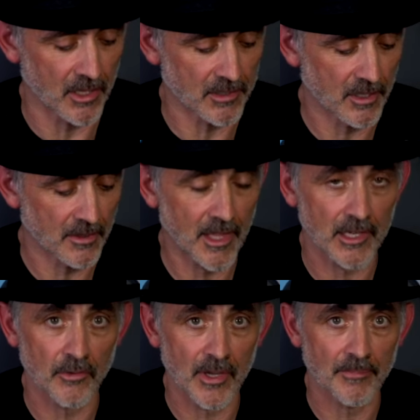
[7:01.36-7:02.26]
this
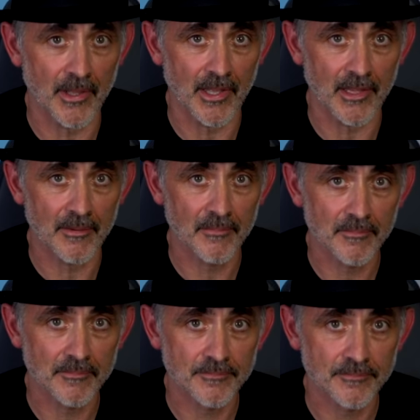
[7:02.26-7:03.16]
these couple of
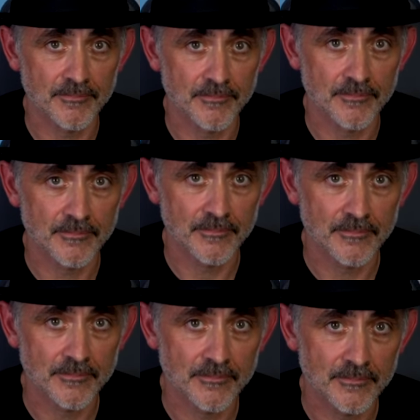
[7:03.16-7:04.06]
moments, especially
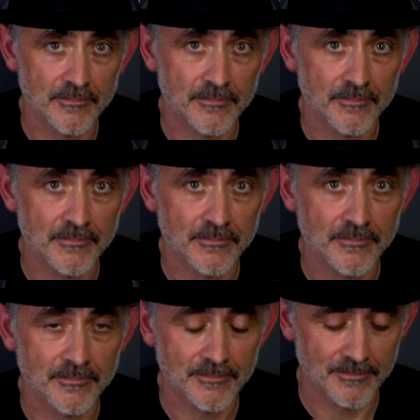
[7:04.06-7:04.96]
the end one, that is
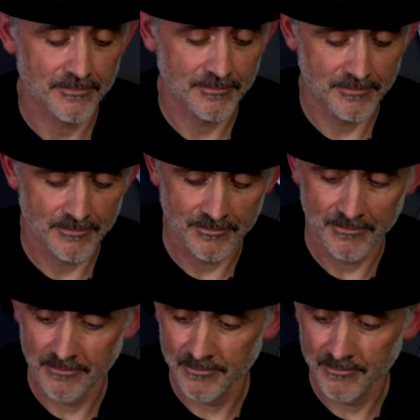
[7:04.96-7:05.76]
so